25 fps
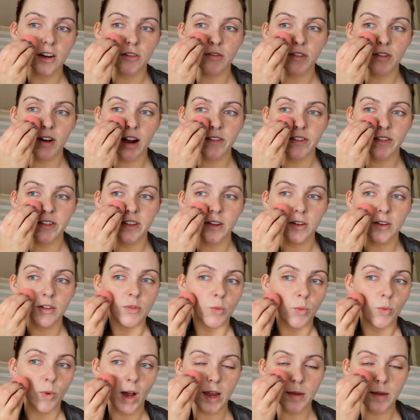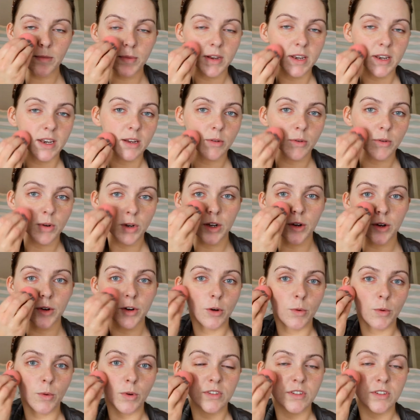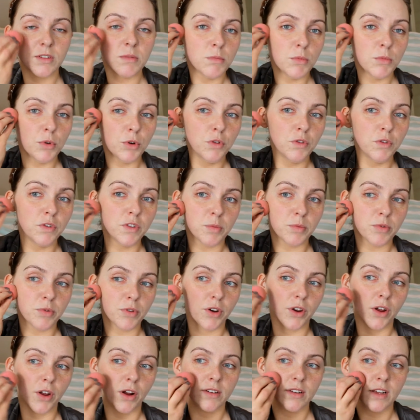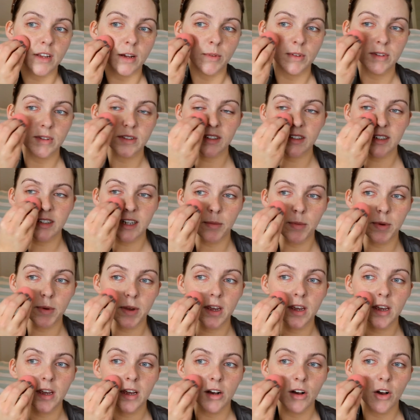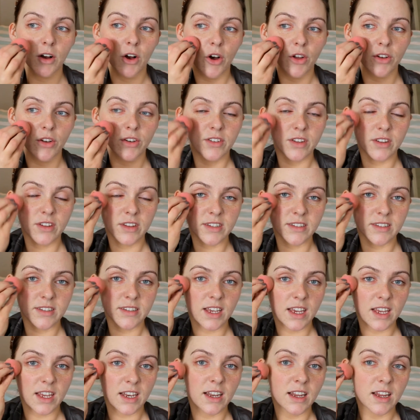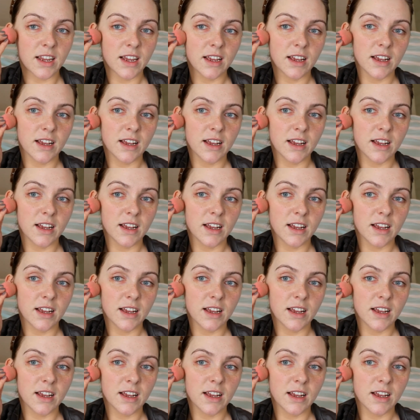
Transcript: rather than wiping it I don't want to move the product, I want to dab it onto the skin